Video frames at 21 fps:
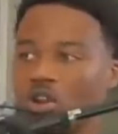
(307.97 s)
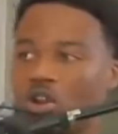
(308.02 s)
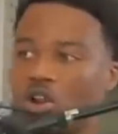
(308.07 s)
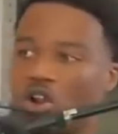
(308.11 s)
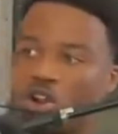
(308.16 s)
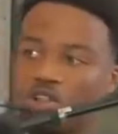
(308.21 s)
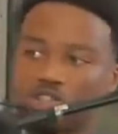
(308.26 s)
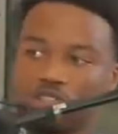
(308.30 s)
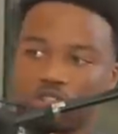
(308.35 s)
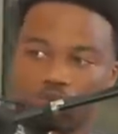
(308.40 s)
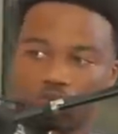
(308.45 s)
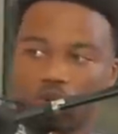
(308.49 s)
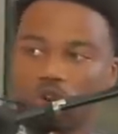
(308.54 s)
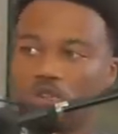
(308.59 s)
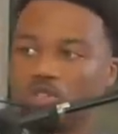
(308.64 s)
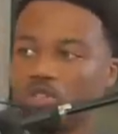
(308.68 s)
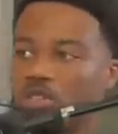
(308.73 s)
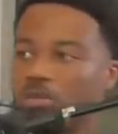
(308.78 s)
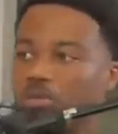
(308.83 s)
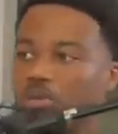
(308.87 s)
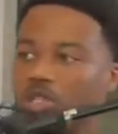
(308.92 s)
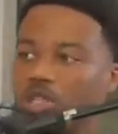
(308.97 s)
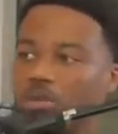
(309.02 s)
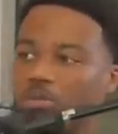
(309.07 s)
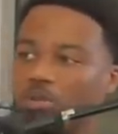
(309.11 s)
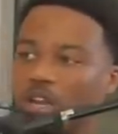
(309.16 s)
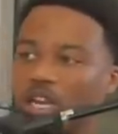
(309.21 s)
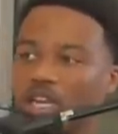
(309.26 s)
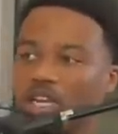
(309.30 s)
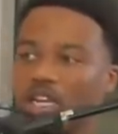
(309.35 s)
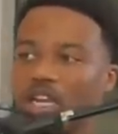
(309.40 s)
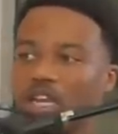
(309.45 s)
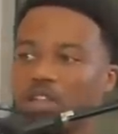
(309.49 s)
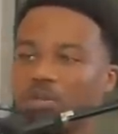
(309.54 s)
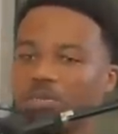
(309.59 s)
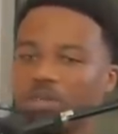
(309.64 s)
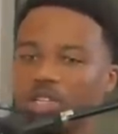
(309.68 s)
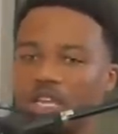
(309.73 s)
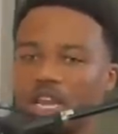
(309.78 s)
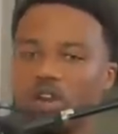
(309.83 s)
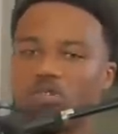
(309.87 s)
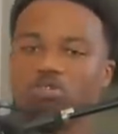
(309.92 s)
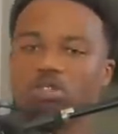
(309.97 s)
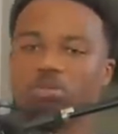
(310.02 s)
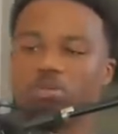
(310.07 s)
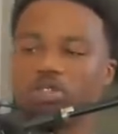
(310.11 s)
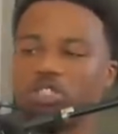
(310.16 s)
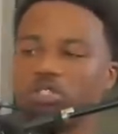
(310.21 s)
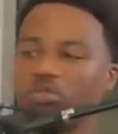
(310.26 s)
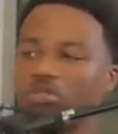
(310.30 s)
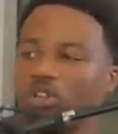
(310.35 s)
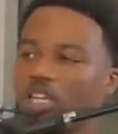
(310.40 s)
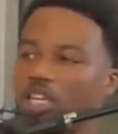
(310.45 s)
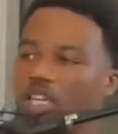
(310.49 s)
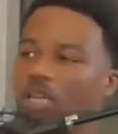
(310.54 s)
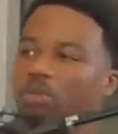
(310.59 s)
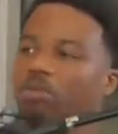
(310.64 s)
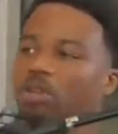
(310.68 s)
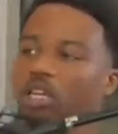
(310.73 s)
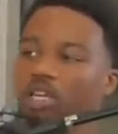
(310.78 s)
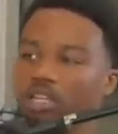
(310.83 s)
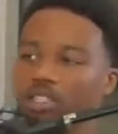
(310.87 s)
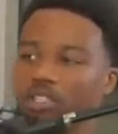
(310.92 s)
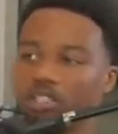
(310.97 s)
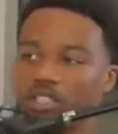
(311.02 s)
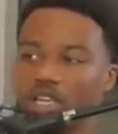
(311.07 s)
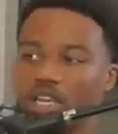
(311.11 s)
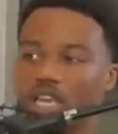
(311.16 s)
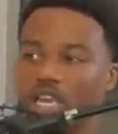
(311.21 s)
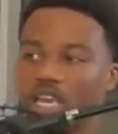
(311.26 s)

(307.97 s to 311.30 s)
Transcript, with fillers: Austin Rosen put the play together, but that was between them niggas.